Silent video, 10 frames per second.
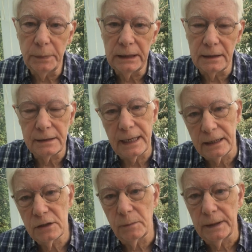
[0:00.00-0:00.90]
because
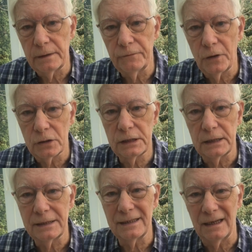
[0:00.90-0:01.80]
that's when the frosts are
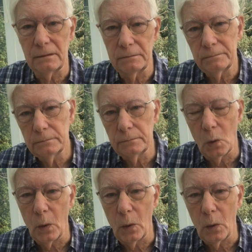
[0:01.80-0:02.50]
still more